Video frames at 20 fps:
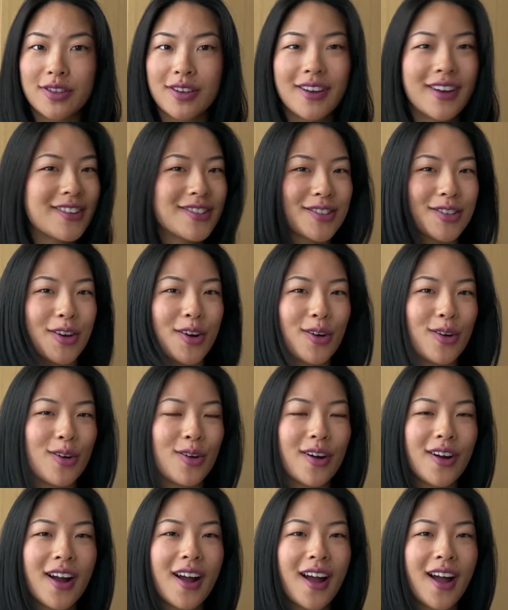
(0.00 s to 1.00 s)
So
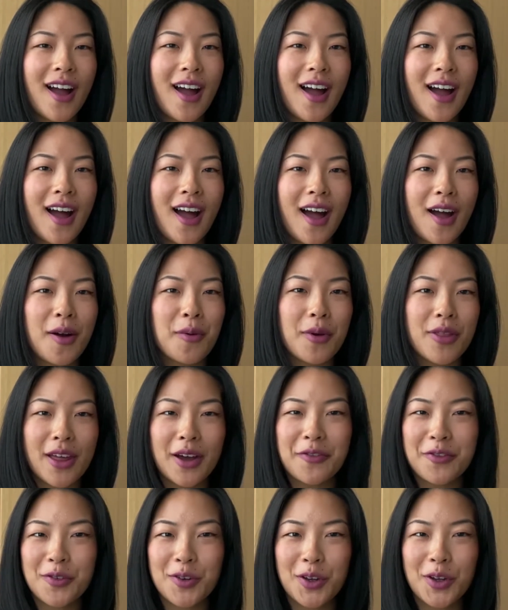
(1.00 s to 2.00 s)
without
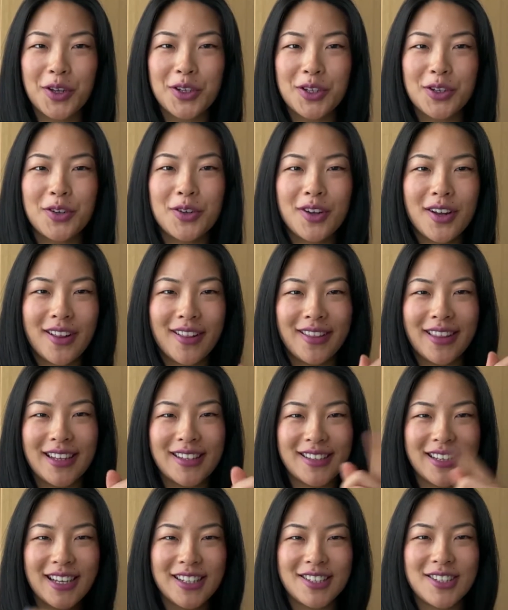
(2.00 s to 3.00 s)
further ado, let's
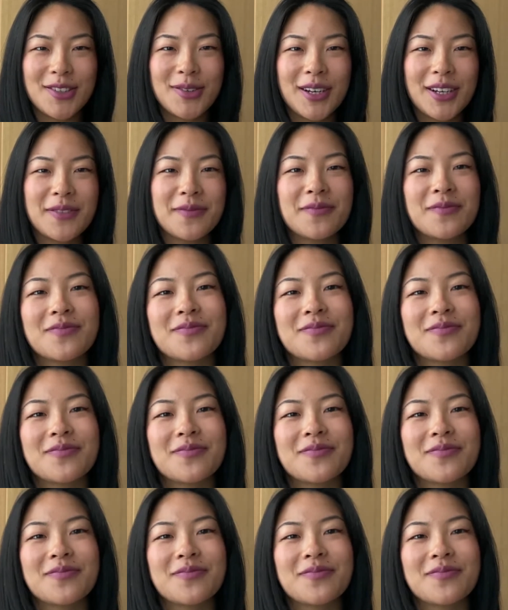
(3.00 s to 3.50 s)
get to it.